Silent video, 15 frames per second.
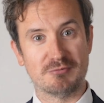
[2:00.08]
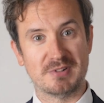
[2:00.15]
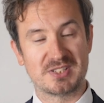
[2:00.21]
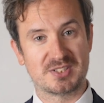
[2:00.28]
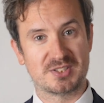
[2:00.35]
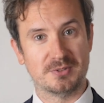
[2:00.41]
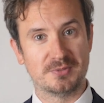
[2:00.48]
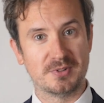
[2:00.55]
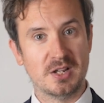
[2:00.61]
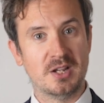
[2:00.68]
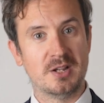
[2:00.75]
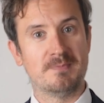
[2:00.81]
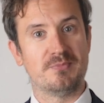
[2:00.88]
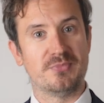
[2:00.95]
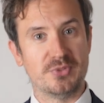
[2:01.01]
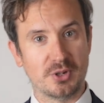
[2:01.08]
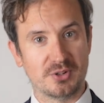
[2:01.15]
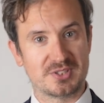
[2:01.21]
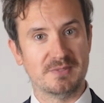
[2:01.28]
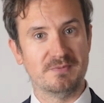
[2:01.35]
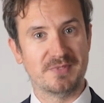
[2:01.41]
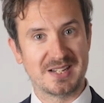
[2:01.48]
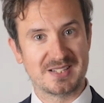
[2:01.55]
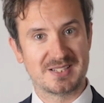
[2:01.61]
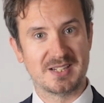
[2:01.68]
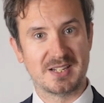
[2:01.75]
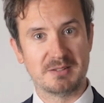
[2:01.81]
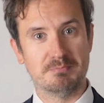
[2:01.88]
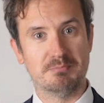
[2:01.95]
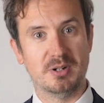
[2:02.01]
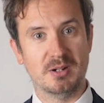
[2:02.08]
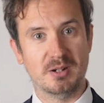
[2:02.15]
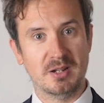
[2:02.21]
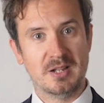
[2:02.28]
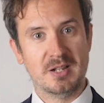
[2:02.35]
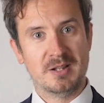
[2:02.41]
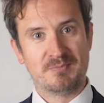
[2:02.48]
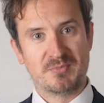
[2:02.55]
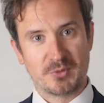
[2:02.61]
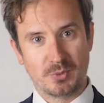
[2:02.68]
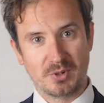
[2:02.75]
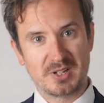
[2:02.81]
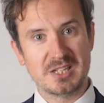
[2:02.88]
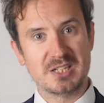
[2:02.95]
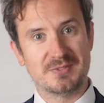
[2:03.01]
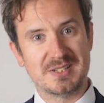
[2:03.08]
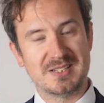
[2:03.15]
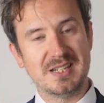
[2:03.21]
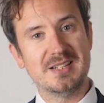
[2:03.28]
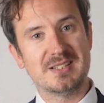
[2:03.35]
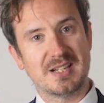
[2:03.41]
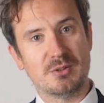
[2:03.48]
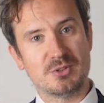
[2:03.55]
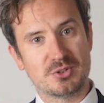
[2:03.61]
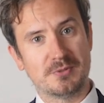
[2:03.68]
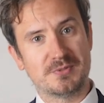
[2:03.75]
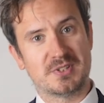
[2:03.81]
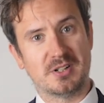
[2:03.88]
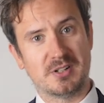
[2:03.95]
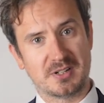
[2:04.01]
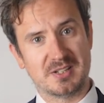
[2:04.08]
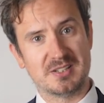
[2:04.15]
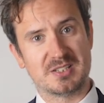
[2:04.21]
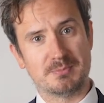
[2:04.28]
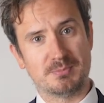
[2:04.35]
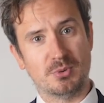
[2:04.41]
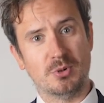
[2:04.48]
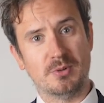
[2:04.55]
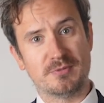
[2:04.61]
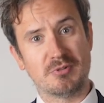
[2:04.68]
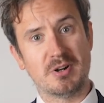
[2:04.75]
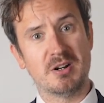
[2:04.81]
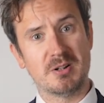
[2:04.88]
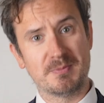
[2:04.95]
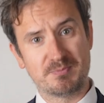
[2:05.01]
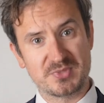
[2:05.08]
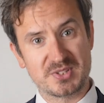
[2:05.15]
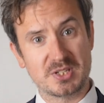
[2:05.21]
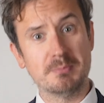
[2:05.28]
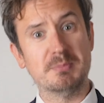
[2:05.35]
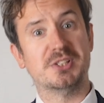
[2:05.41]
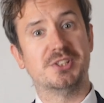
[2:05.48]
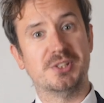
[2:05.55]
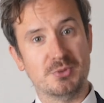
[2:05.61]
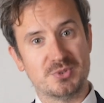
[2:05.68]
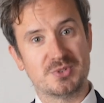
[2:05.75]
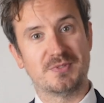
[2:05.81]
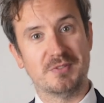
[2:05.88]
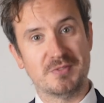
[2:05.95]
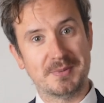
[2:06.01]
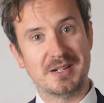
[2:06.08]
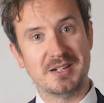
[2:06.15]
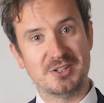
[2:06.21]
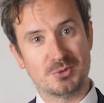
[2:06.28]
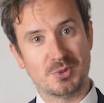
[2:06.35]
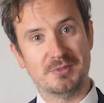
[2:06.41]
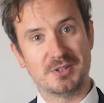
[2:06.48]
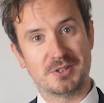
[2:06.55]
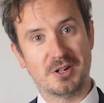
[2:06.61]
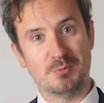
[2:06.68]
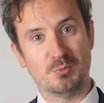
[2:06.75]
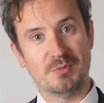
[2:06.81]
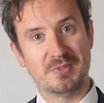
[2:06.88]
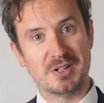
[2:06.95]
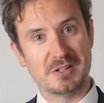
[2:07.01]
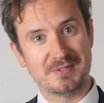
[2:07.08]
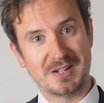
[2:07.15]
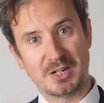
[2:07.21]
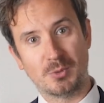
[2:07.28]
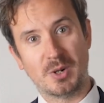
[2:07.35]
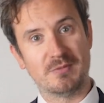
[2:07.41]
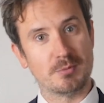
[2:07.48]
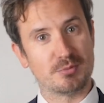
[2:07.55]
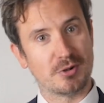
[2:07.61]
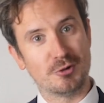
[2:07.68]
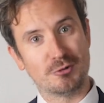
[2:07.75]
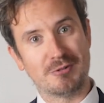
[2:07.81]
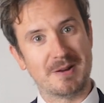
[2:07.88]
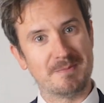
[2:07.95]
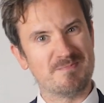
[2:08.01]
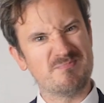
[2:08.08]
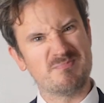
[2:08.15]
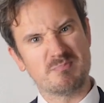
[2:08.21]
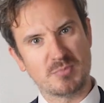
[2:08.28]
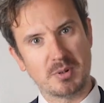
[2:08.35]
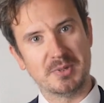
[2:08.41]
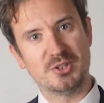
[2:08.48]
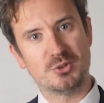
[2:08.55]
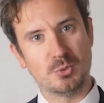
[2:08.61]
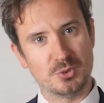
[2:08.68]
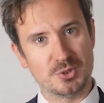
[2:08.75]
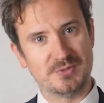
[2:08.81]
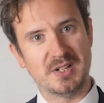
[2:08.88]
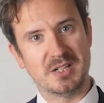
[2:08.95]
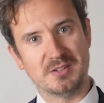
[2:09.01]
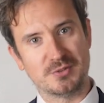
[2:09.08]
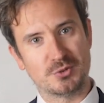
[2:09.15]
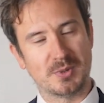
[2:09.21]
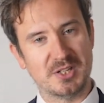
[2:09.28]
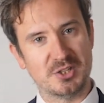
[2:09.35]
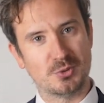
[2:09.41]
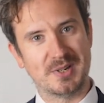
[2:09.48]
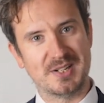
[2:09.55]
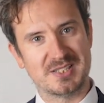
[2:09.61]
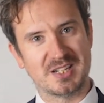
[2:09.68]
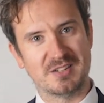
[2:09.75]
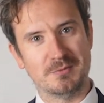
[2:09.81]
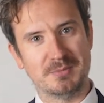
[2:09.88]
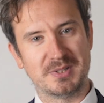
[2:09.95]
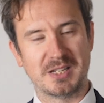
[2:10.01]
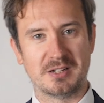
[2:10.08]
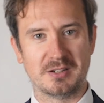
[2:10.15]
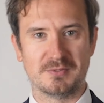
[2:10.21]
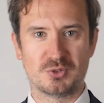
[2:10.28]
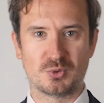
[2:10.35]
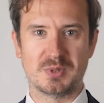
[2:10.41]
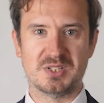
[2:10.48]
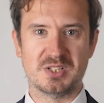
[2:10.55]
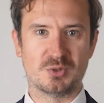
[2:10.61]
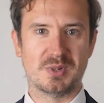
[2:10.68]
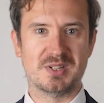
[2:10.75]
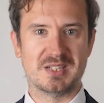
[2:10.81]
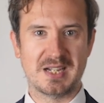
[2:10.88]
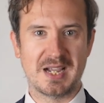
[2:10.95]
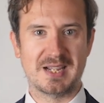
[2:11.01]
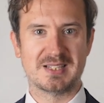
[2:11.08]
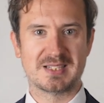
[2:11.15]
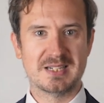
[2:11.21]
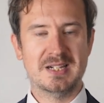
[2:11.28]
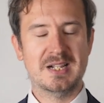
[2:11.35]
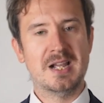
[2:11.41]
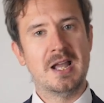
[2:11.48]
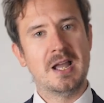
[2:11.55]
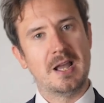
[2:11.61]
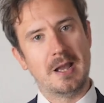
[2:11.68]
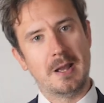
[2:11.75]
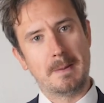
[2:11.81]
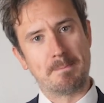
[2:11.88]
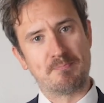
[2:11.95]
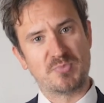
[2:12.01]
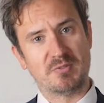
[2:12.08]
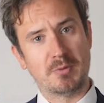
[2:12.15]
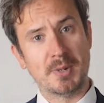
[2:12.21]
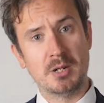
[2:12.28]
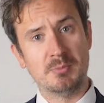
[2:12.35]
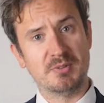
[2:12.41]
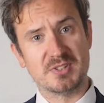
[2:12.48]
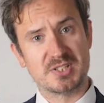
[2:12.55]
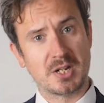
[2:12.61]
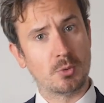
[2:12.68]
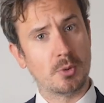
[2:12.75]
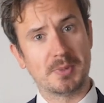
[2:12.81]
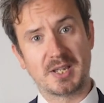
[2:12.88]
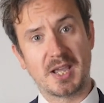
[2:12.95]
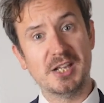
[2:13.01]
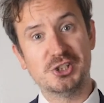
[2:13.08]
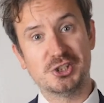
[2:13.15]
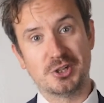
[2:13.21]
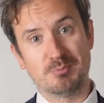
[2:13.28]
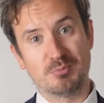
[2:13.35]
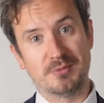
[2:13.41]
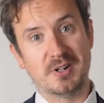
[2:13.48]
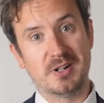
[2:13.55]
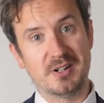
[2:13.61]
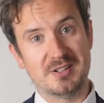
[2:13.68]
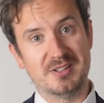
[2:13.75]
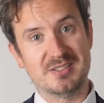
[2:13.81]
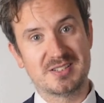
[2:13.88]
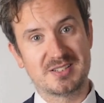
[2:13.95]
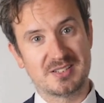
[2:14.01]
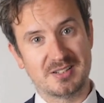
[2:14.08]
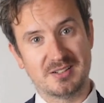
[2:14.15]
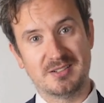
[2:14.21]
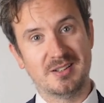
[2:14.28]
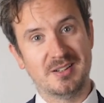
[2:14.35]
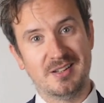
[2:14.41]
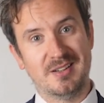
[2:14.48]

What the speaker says: the risks of not investing. But if we look into the details of targeted support, there are some issues that we may need to overcome when we evaluate the programme, probably towards the end of 2027, beginning of 2028. At the moment, there's no obligation on providers to